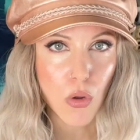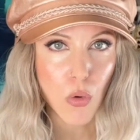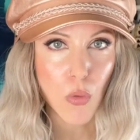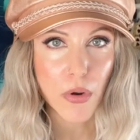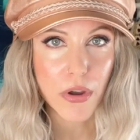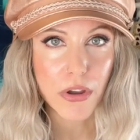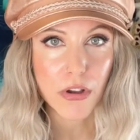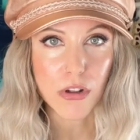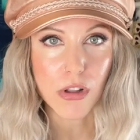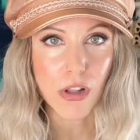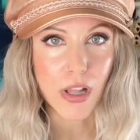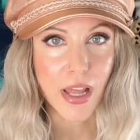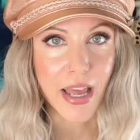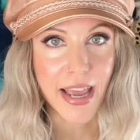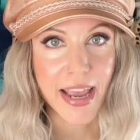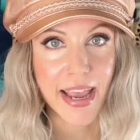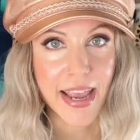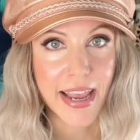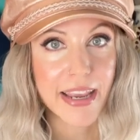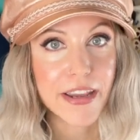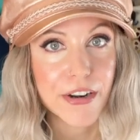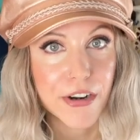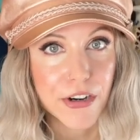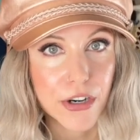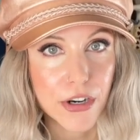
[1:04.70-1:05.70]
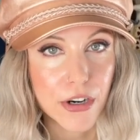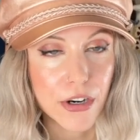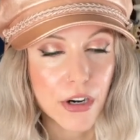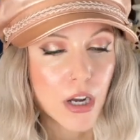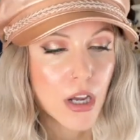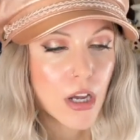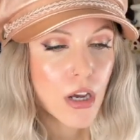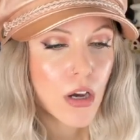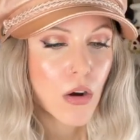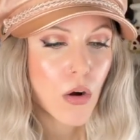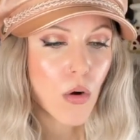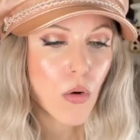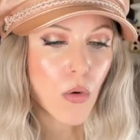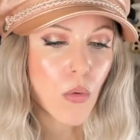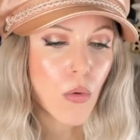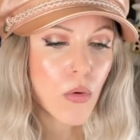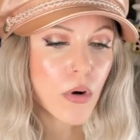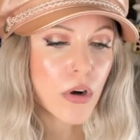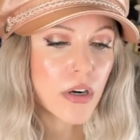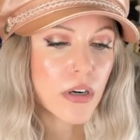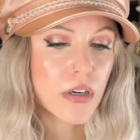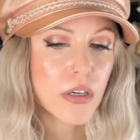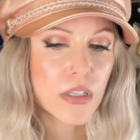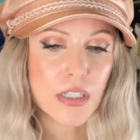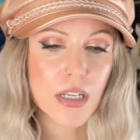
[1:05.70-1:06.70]
oil hater
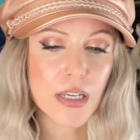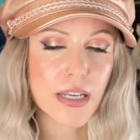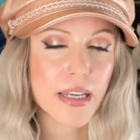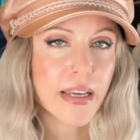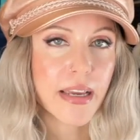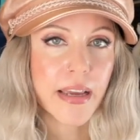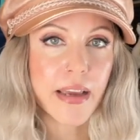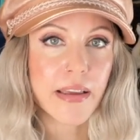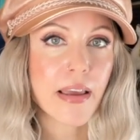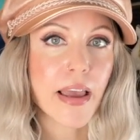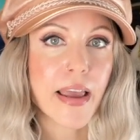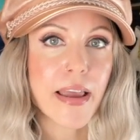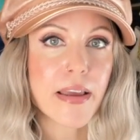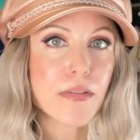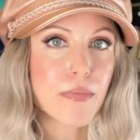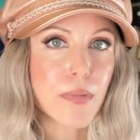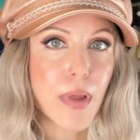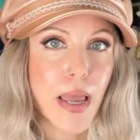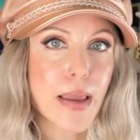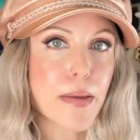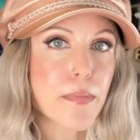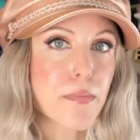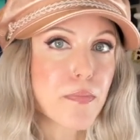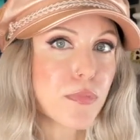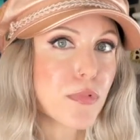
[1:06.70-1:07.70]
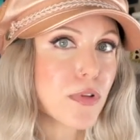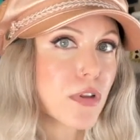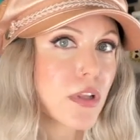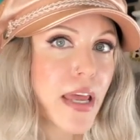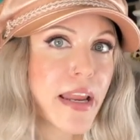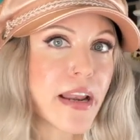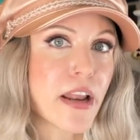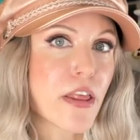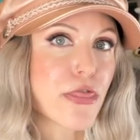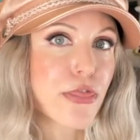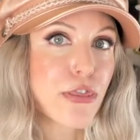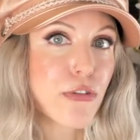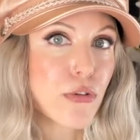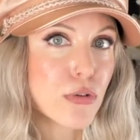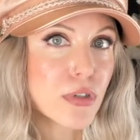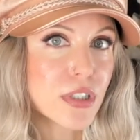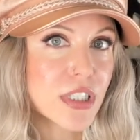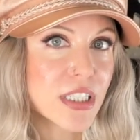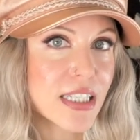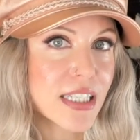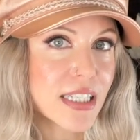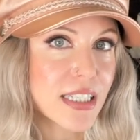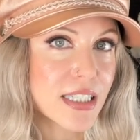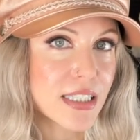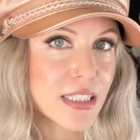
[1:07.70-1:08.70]
or a, a, a, an
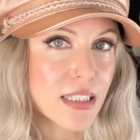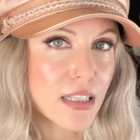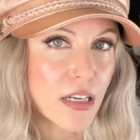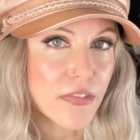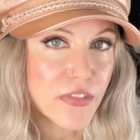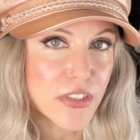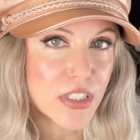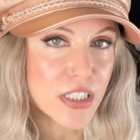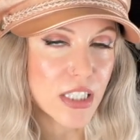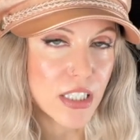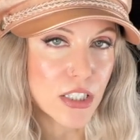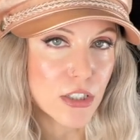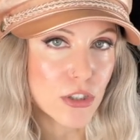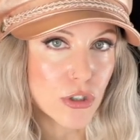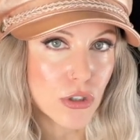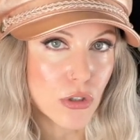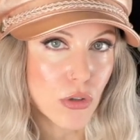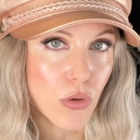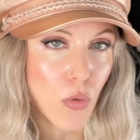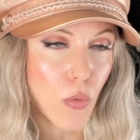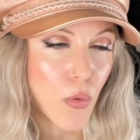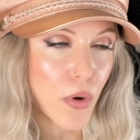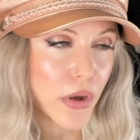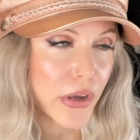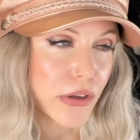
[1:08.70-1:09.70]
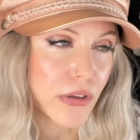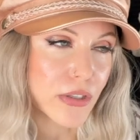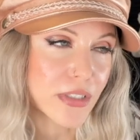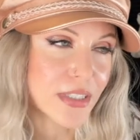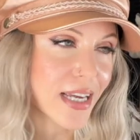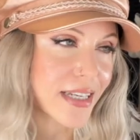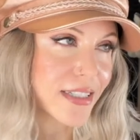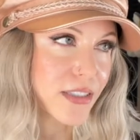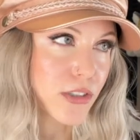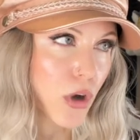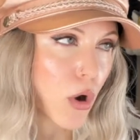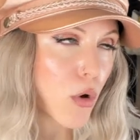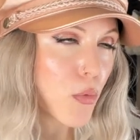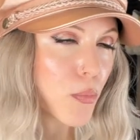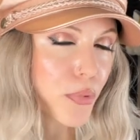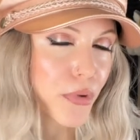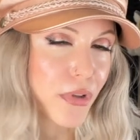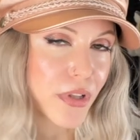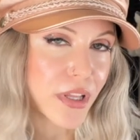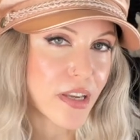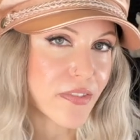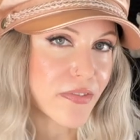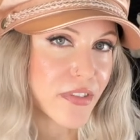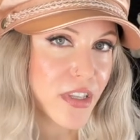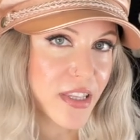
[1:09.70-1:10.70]
enthusiast of essential oils. I don't
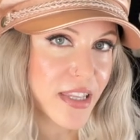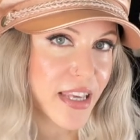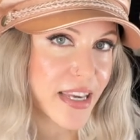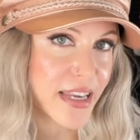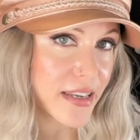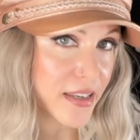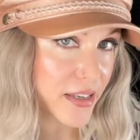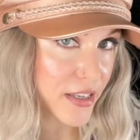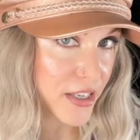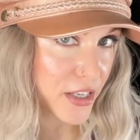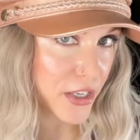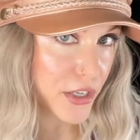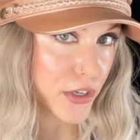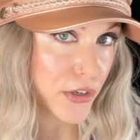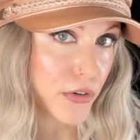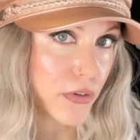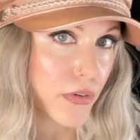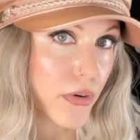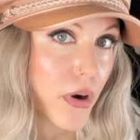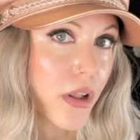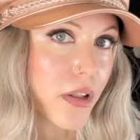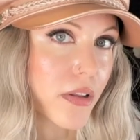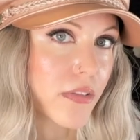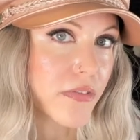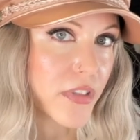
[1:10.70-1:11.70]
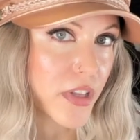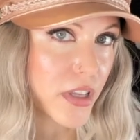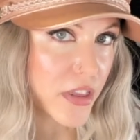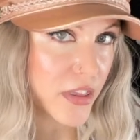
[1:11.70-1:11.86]
believe that they cure all of the